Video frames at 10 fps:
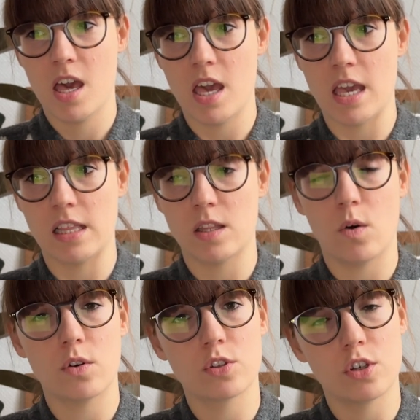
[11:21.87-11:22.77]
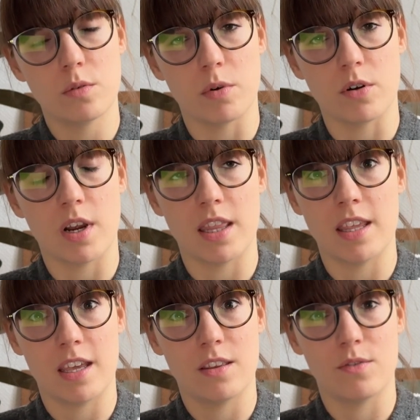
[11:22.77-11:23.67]
in October, at
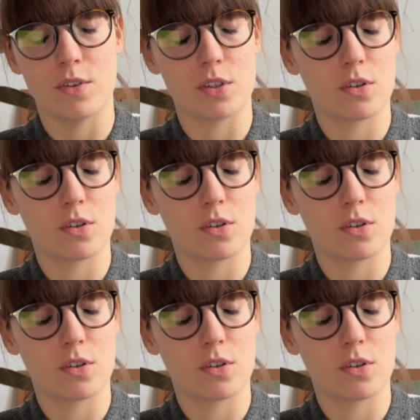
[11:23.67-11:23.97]
the end of